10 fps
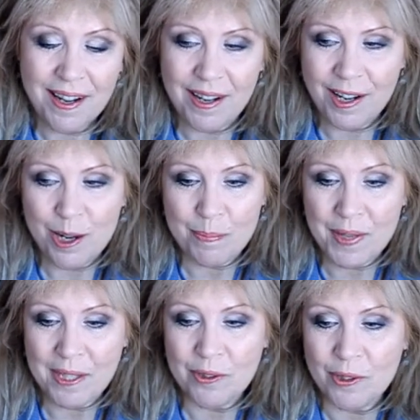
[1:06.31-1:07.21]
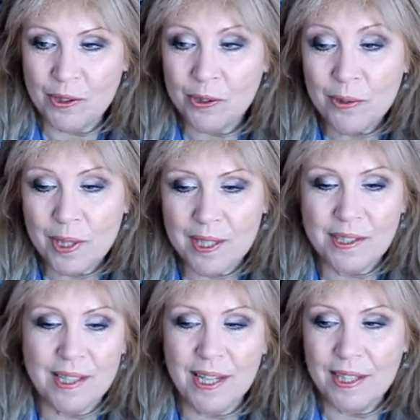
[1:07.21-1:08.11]
um, that you could do
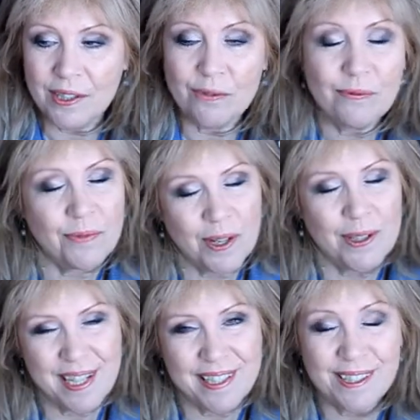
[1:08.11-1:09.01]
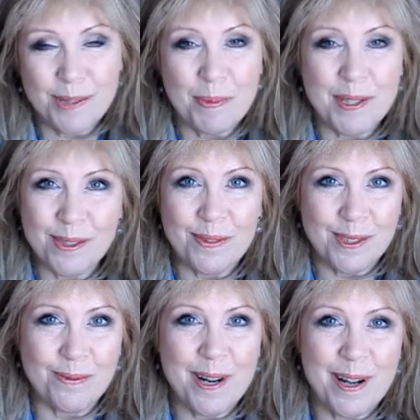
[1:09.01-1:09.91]
this and it's fairly inexpensive
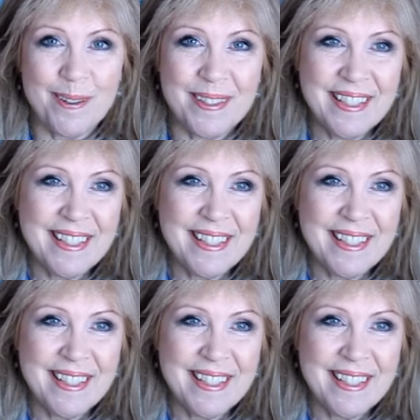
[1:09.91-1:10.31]
as well